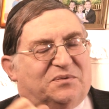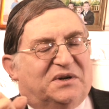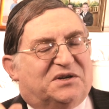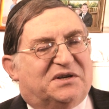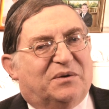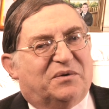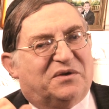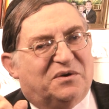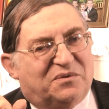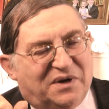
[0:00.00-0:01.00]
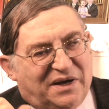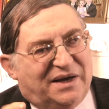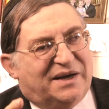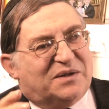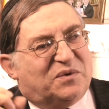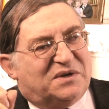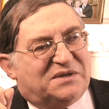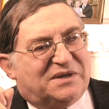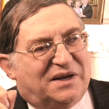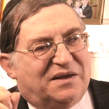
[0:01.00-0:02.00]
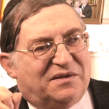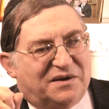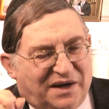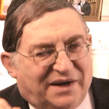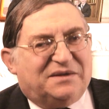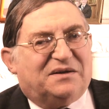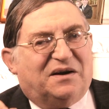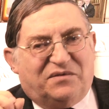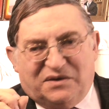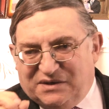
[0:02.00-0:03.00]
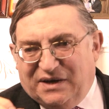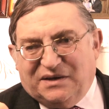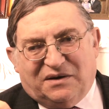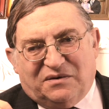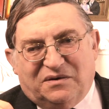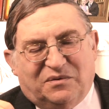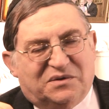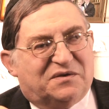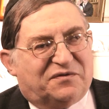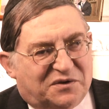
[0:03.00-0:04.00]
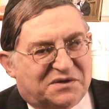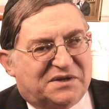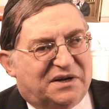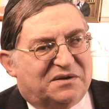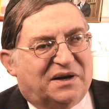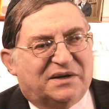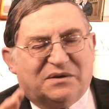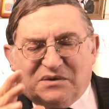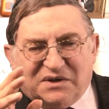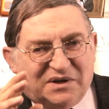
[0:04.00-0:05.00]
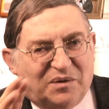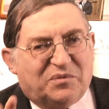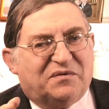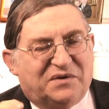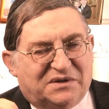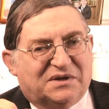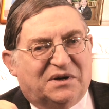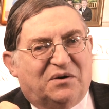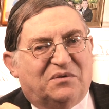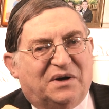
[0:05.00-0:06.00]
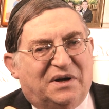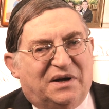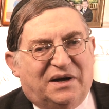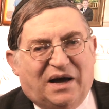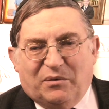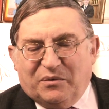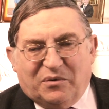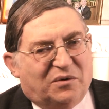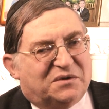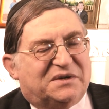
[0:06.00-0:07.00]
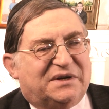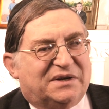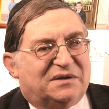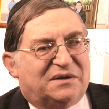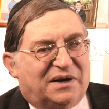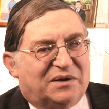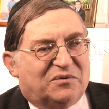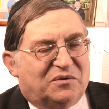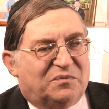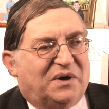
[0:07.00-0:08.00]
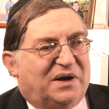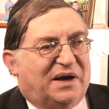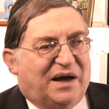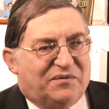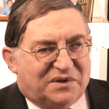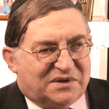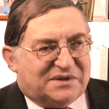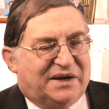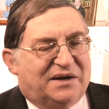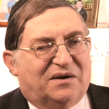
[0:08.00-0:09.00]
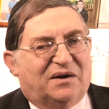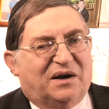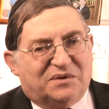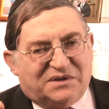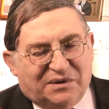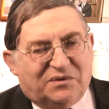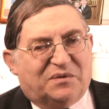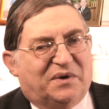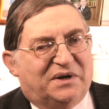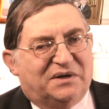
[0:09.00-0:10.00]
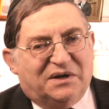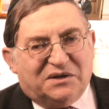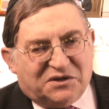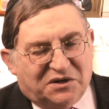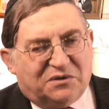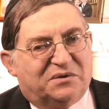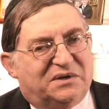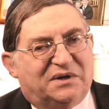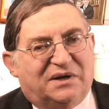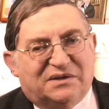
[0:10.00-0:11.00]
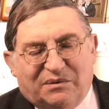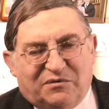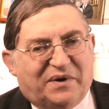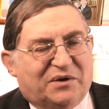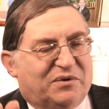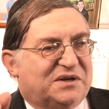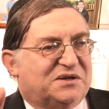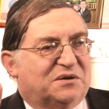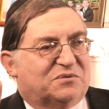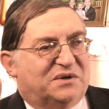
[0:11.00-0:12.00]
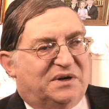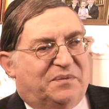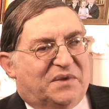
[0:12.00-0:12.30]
want to share with you, it was the night of the Seder. It was the first Seder night. It was a number of years ago. And we were all sitting in the dining room having the Seder. I was here with my children and some of my grandchildren.